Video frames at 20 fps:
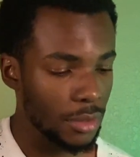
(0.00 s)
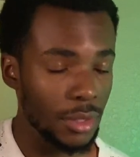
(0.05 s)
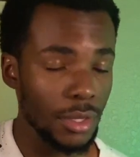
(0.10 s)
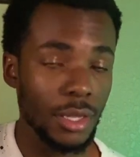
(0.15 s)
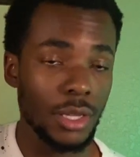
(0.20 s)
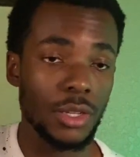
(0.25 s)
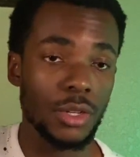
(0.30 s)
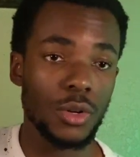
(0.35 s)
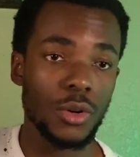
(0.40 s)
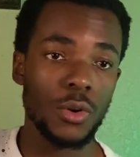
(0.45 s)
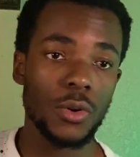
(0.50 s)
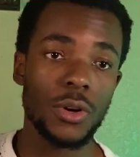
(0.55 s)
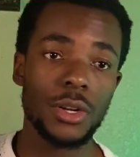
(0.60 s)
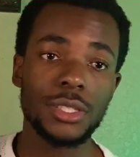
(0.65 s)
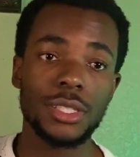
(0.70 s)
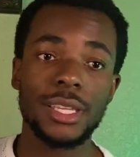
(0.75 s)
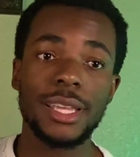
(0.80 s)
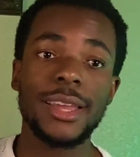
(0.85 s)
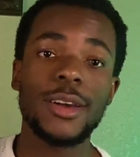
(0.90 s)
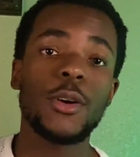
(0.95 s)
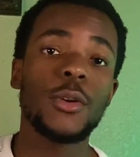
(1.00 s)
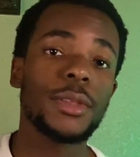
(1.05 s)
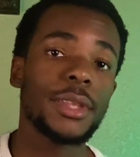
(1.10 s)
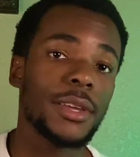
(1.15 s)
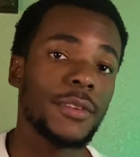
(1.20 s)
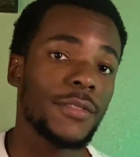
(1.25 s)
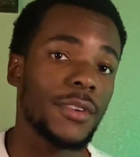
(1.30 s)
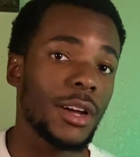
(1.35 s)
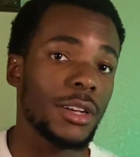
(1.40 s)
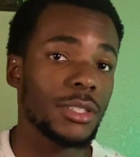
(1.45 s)
And chords only
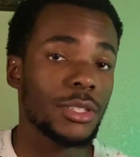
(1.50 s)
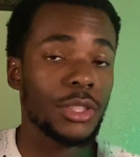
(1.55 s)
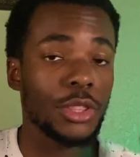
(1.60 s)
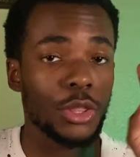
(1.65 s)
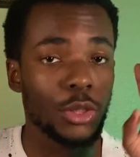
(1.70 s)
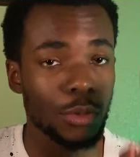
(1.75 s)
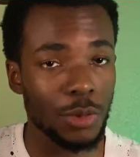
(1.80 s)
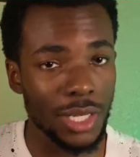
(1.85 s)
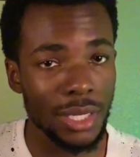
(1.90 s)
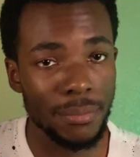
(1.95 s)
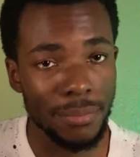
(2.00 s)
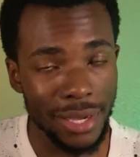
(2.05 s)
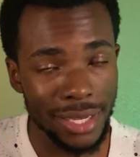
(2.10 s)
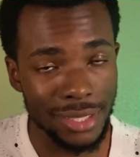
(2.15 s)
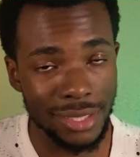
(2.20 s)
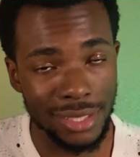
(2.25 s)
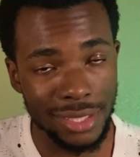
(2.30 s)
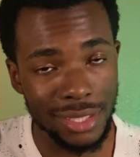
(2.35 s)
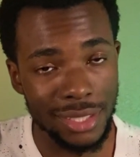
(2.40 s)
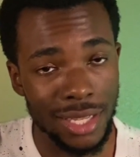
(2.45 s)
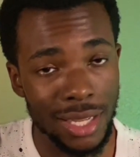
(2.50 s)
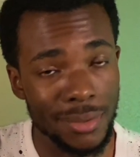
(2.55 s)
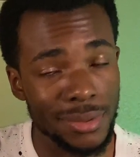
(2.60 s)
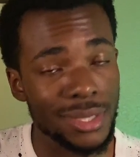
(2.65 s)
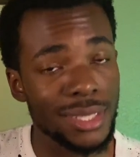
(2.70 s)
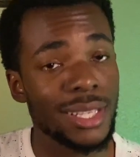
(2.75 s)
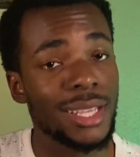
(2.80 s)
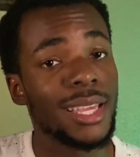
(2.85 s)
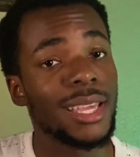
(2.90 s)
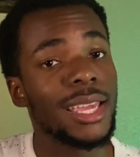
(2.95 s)
involves 3 basic
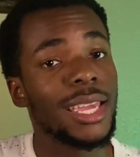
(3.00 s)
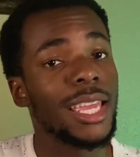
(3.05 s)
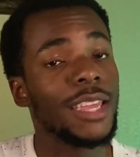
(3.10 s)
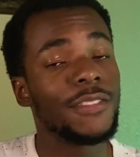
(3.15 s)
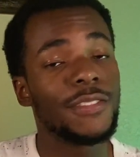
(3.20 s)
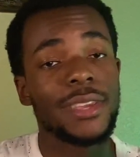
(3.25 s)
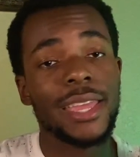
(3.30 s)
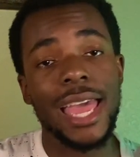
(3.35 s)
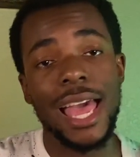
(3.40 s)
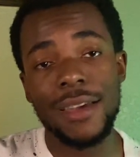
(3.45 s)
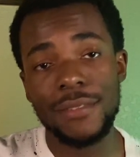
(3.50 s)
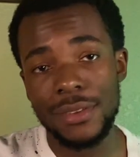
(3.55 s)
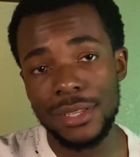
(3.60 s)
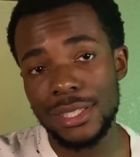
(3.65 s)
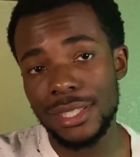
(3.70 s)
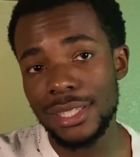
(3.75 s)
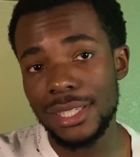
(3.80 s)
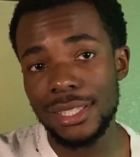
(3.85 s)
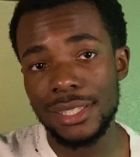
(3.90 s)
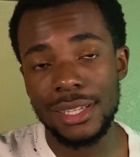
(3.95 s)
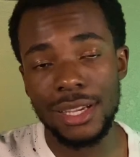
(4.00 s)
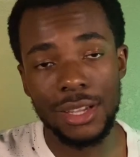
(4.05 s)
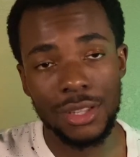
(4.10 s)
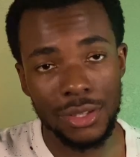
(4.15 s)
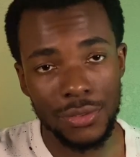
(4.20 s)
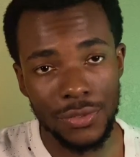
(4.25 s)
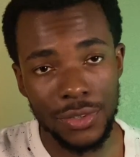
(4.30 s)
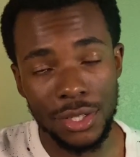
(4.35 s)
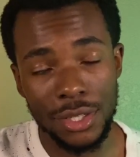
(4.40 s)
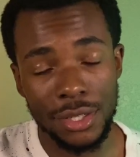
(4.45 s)
steps. If you haven't seen the other
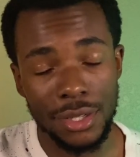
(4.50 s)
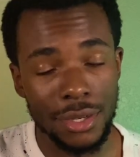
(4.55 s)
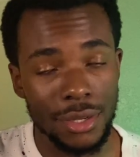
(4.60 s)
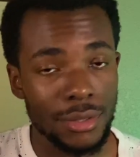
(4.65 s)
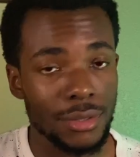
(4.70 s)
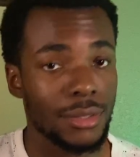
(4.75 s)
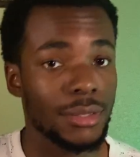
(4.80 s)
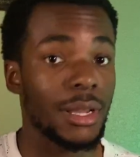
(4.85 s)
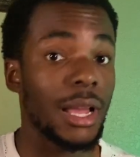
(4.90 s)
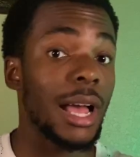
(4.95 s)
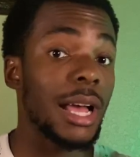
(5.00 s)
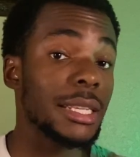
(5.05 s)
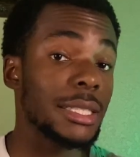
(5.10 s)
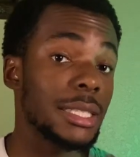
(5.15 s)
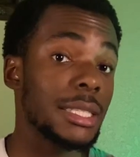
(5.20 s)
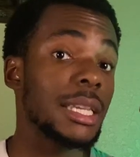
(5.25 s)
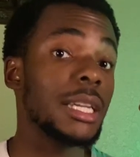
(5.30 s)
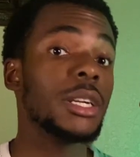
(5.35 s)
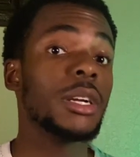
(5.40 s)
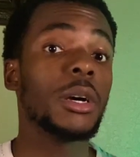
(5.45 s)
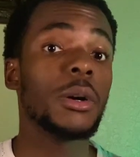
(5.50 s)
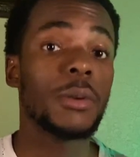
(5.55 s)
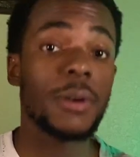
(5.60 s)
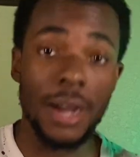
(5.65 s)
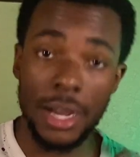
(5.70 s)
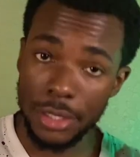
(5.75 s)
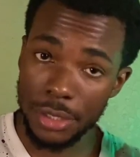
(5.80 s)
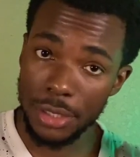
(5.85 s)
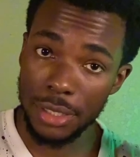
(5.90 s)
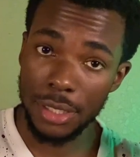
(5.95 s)
video, I say go
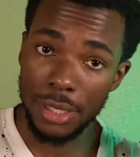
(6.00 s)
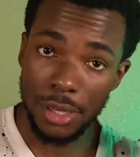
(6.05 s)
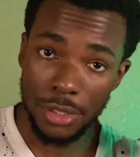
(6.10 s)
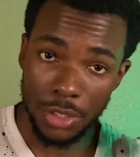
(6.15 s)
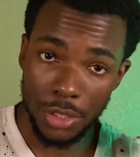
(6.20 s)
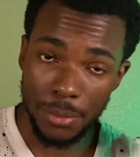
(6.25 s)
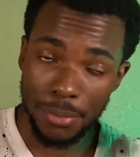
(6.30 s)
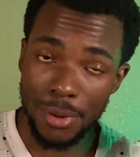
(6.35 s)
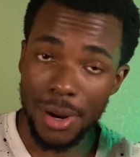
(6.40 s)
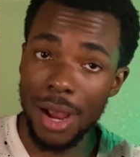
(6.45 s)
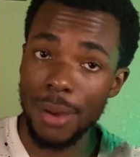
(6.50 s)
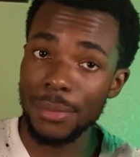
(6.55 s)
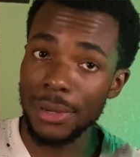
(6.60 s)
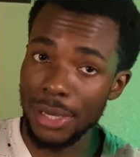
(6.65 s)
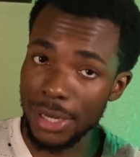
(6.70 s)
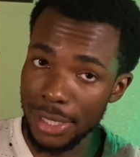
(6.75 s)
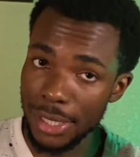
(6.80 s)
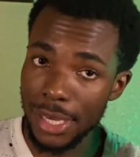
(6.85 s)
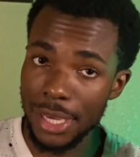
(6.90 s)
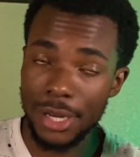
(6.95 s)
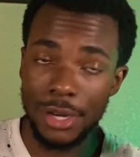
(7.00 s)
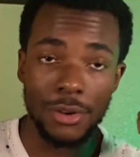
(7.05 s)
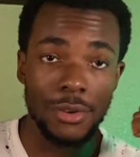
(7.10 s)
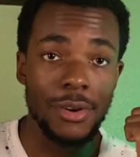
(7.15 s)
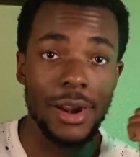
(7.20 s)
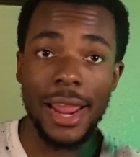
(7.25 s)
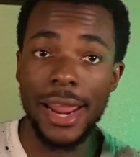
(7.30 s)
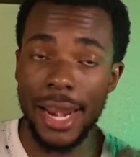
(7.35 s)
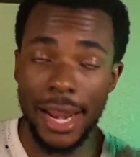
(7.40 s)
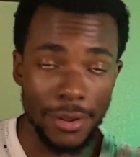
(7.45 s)
watch it because you're probably going to get it
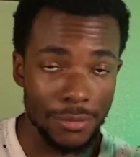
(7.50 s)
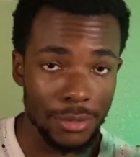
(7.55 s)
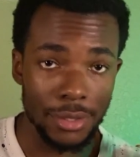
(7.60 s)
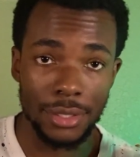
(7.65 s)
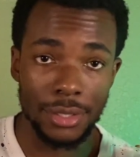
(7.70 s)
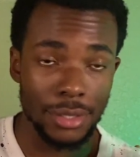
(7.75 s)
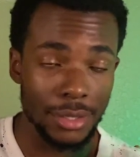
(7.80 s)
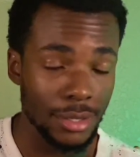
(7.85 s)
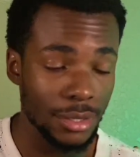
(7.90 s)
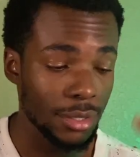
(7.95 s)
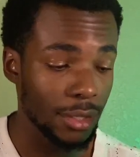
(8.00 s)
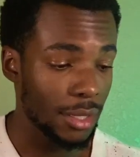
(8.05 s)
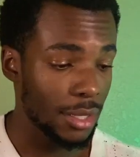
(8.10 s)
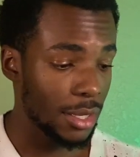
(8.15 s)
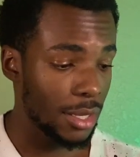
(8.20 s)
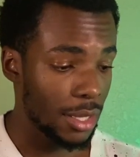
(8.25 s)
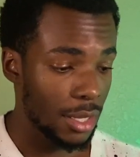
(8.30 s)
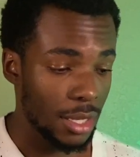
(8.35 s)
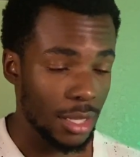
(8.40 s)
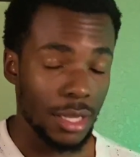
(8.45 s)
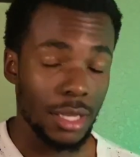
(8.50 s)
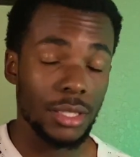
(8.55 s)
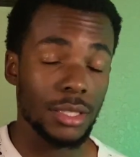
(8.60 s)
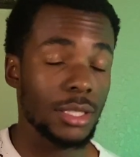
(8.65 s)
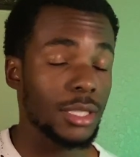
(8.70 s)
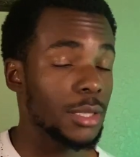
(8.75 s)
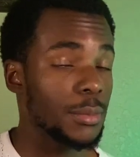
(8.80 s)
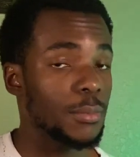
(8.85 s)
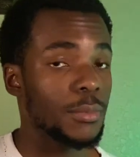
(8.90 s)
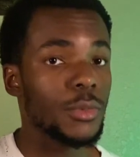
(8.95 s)
right after this.
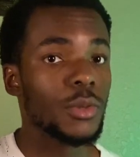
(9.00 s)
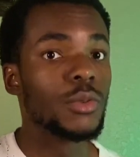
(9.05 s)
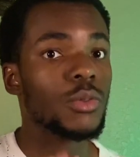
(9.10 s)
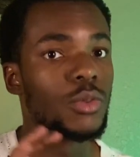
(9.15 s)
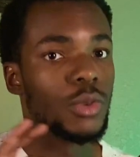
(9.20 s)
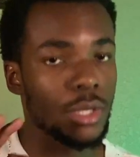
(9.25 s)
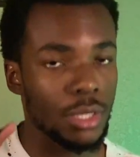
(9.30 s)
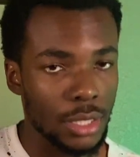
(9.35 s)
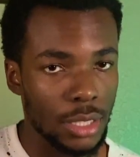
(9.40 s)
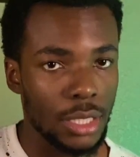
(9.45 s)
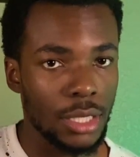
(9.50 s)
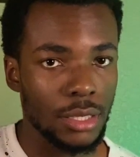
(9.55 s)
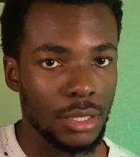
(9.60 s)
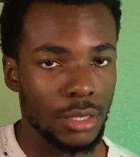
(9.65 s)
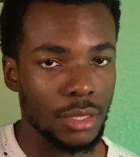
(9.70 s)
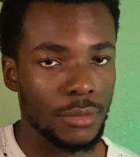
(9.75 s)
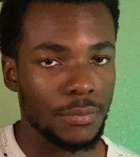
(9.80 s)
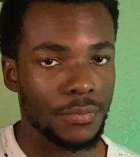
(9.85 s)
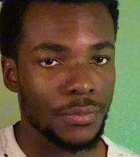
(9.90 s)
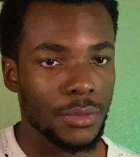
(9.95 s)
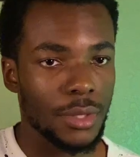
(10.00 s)
It's really easy.